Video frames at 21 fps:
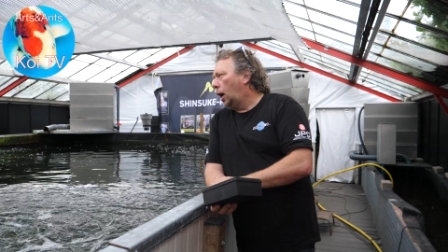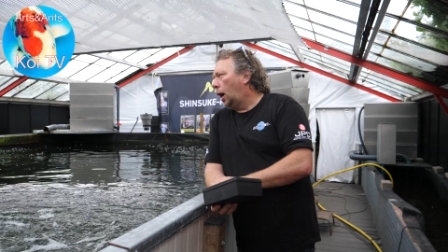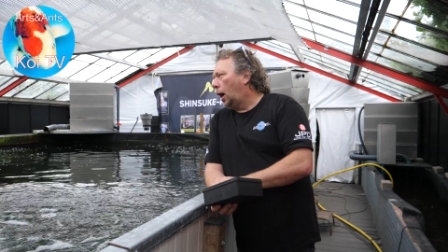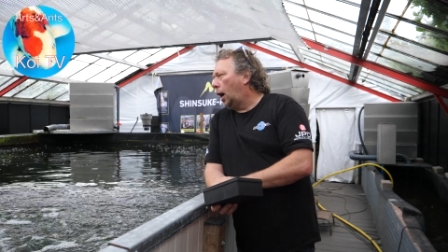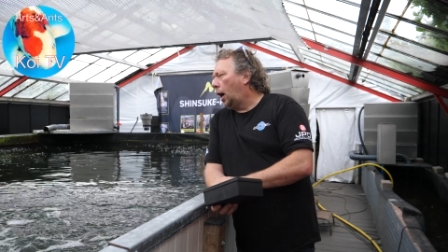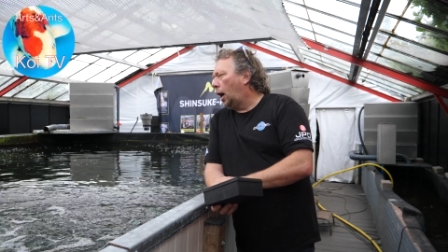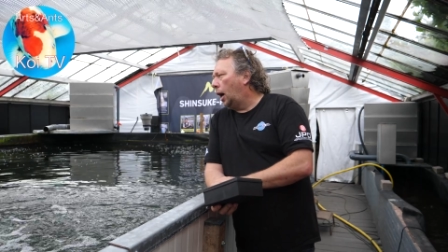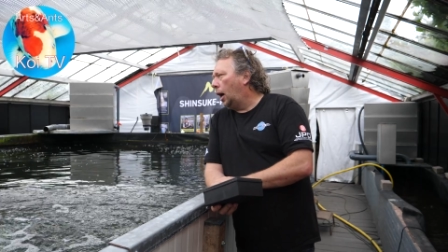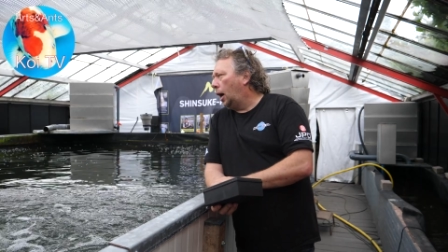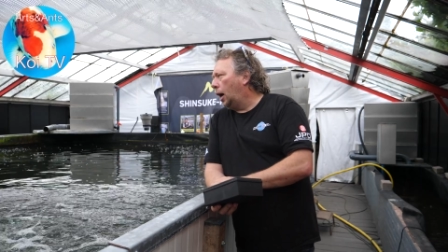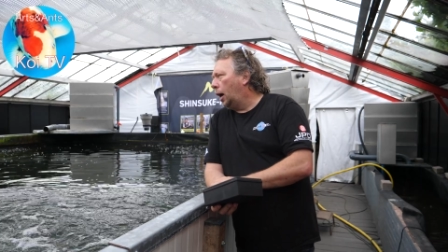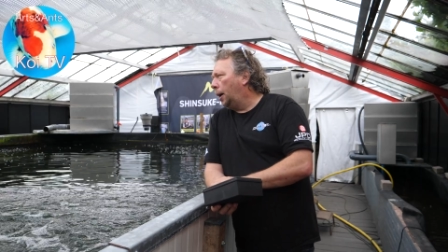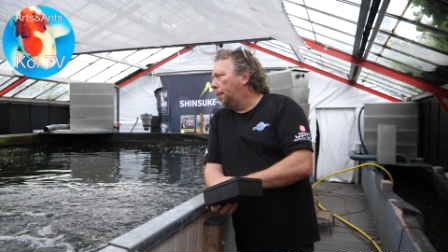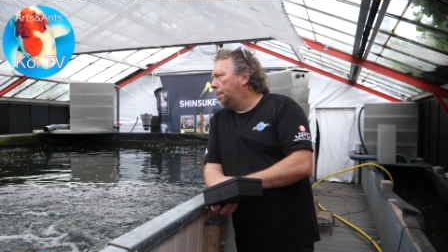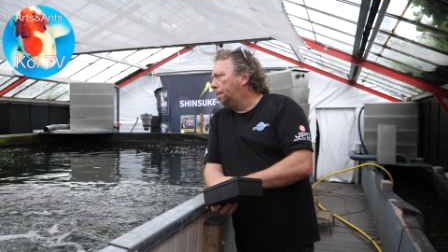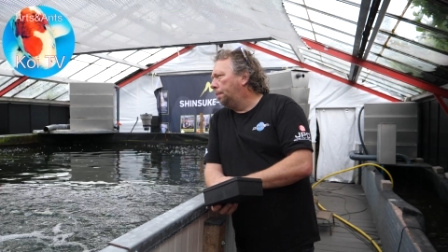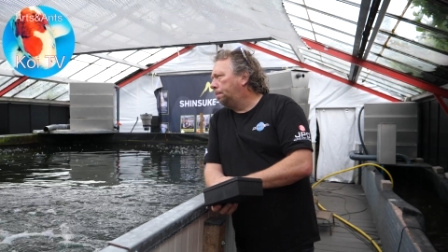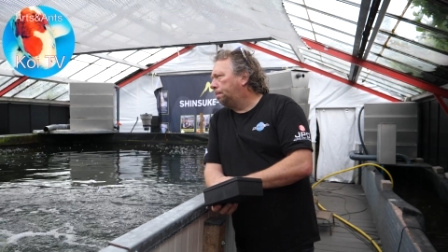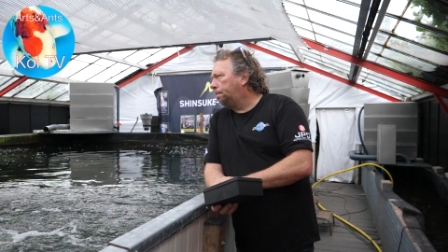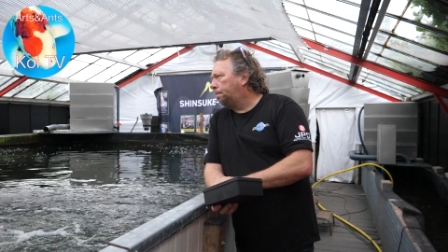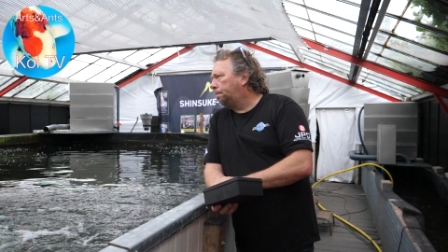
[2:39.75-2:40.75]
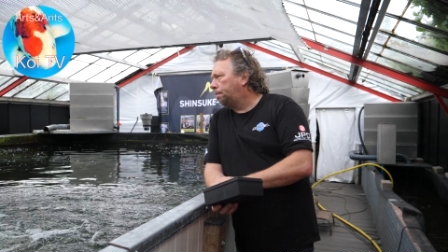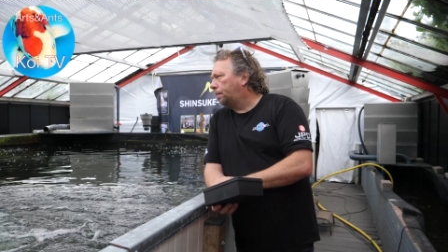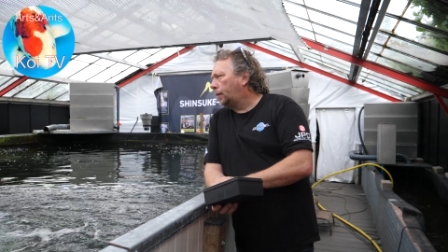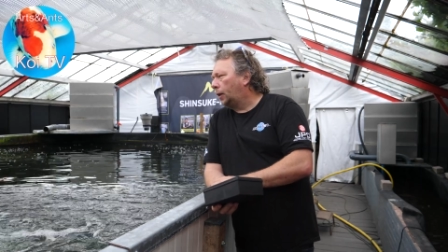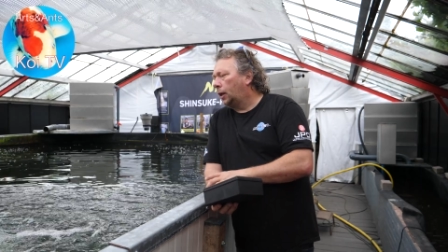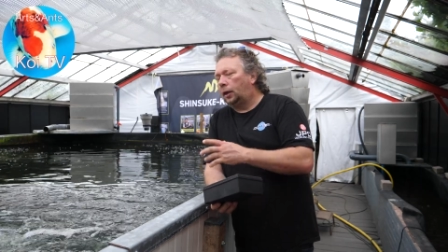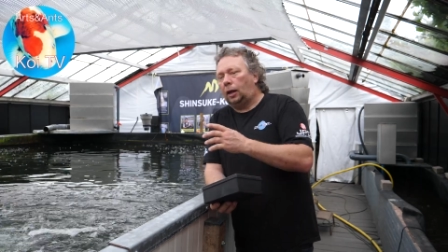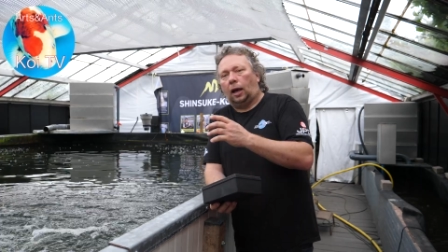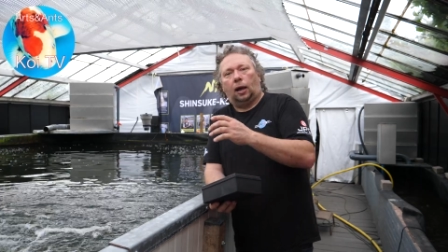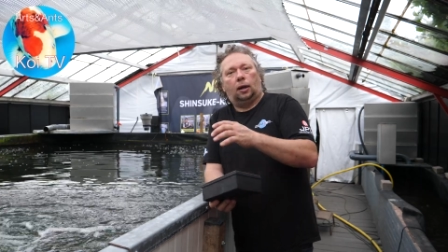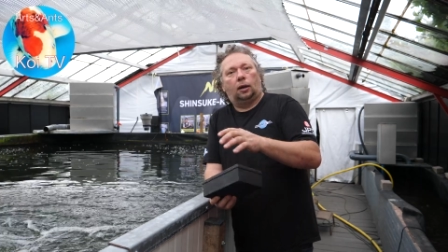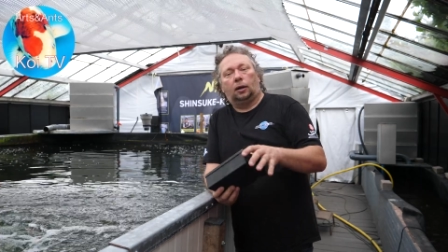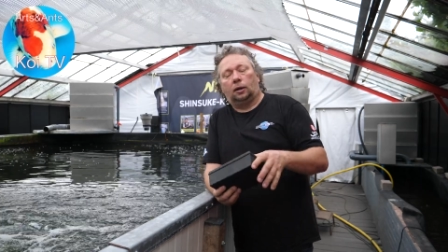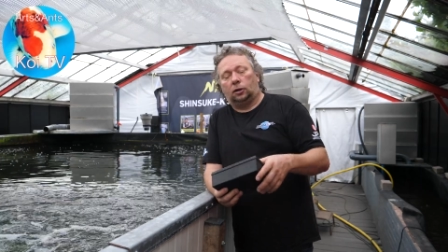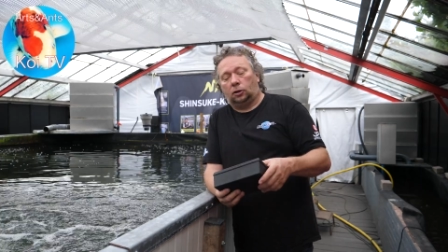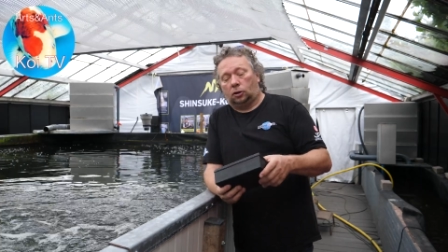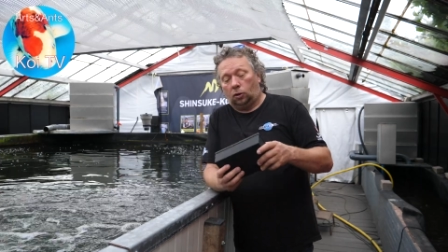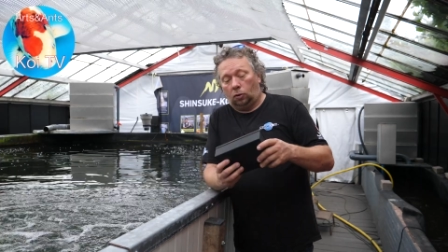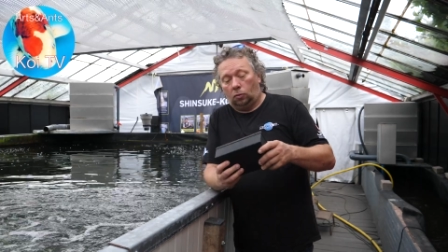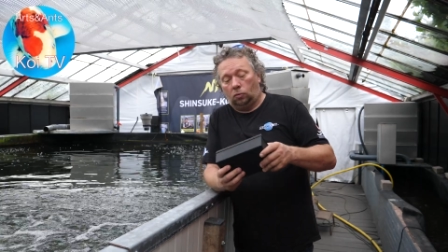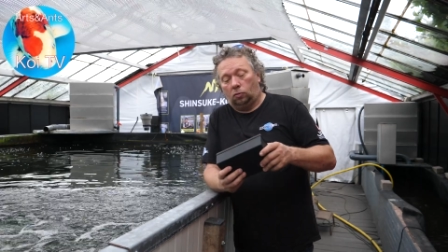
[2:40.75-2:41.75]
Um, yeah,
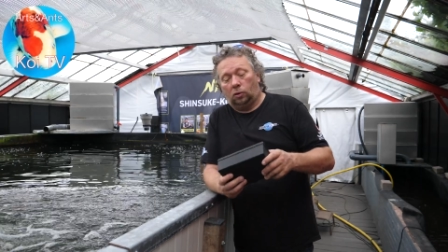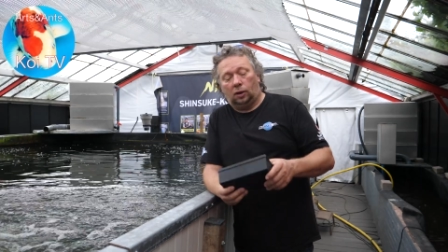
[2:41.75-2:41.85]
so